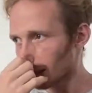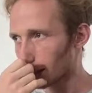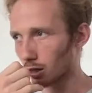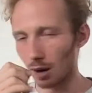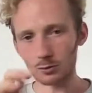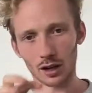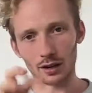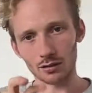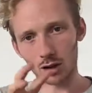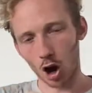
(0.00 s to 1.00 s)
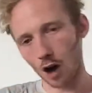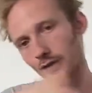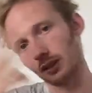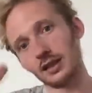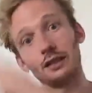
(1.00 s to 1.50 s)
I'm trying to offer
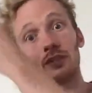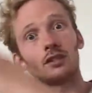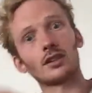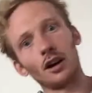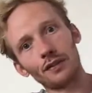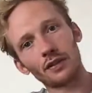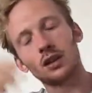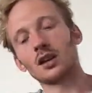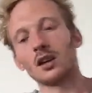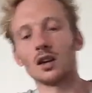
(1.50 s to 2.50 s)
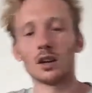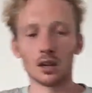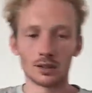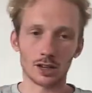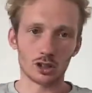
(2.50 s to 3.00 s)
different stuff,
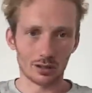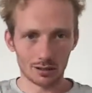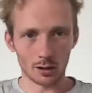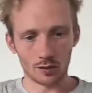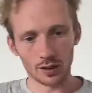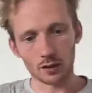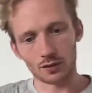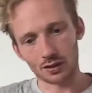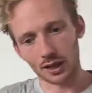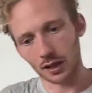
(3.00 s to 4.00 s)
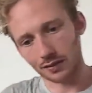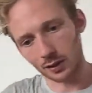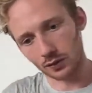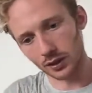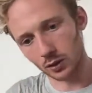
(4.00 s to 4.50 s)
not just silver needle for the sake of silver
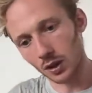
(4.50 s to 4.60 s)
needle.